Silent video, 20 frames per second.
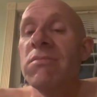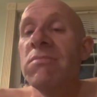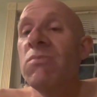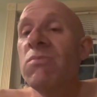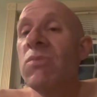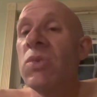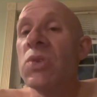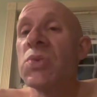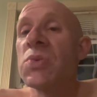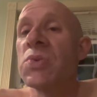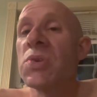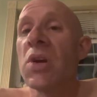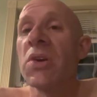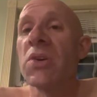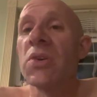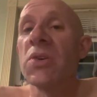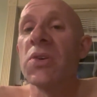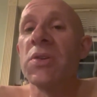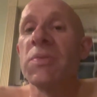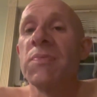which was all
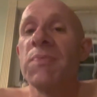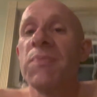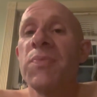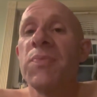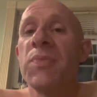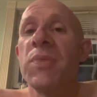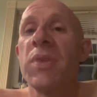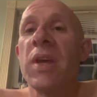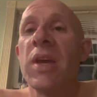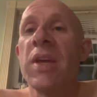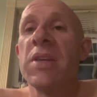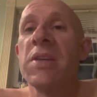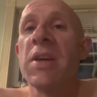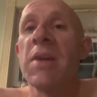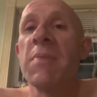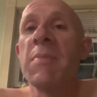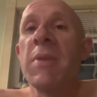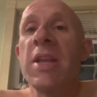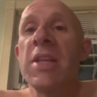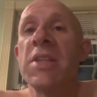good.
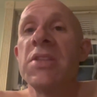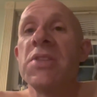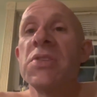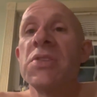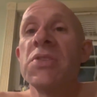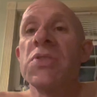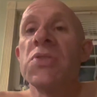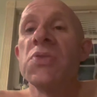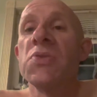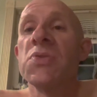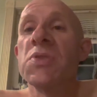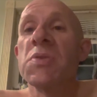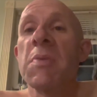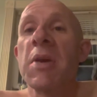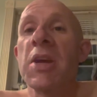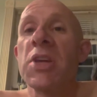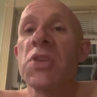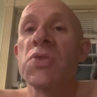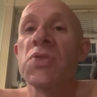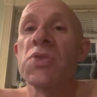I made it to do some
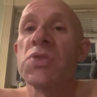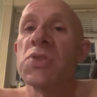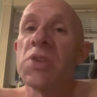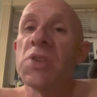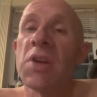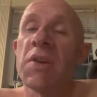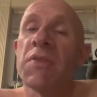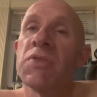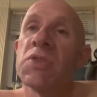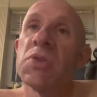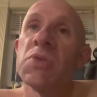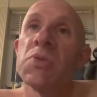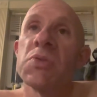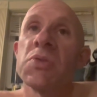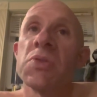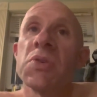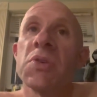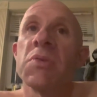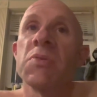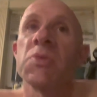extra stuff too,
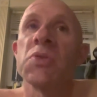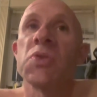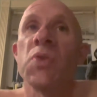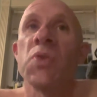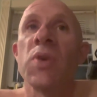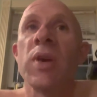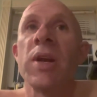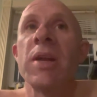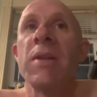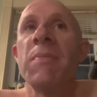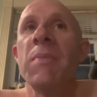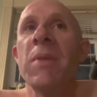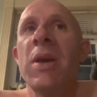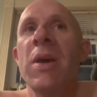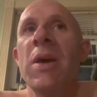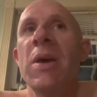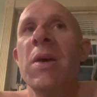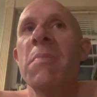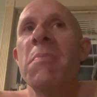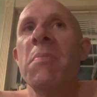so it was great.
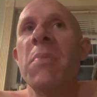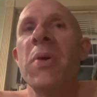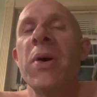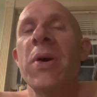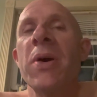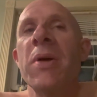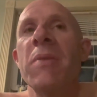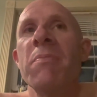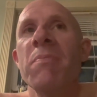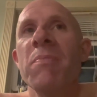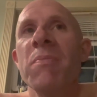But,